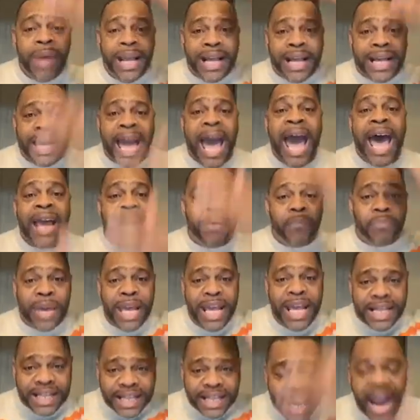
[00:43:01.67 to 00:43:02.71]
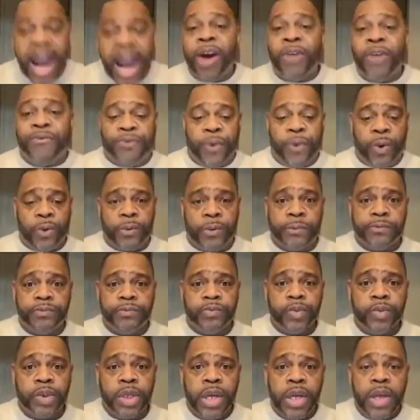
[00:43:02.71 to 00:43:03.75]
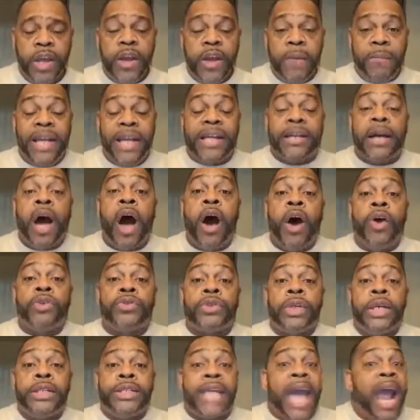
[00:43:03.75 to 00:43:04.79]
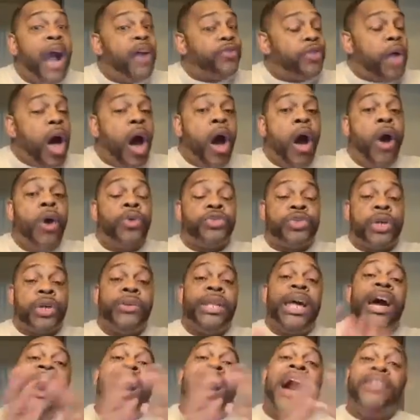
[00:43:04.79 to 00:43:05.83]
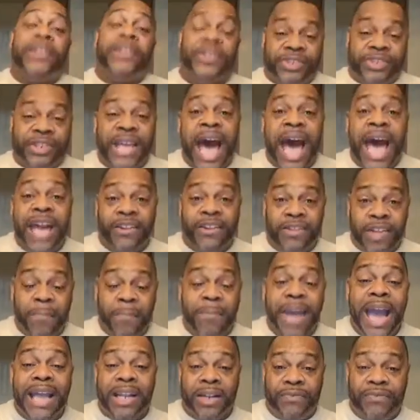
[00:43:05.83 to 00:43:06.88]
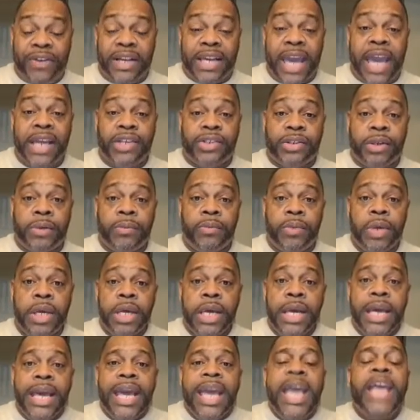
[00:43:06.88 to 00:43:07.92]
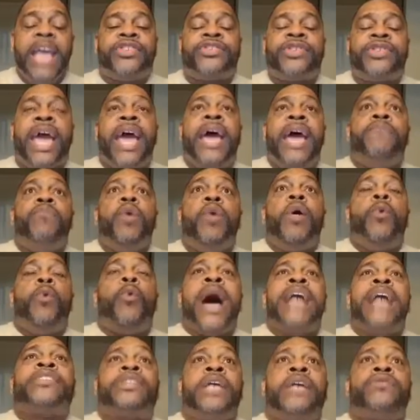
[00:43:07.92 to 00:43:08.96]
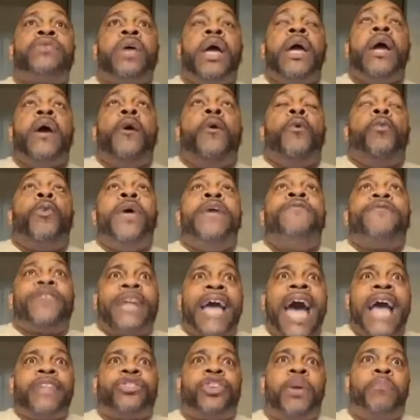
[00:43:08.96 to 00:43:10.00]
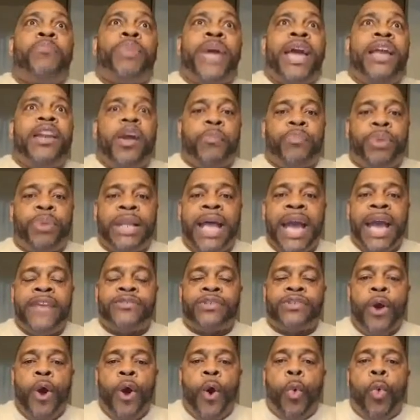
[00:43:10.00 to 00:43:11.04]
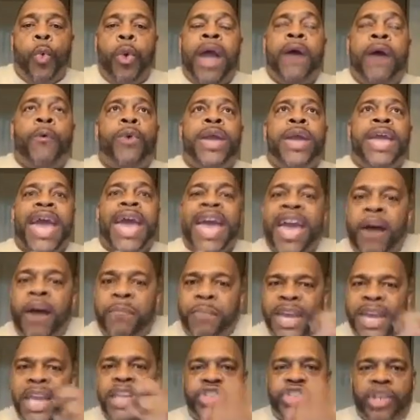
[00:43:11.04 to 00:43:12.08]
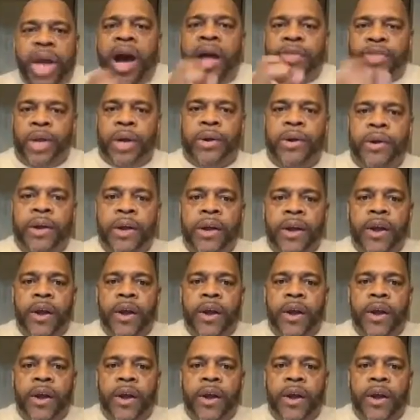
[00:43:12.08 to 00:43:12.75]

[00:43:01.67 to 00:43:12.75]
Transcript: we gotta be careful because there's also the other side of the magnification. He said, watch this. We've got to be in a place where we help each other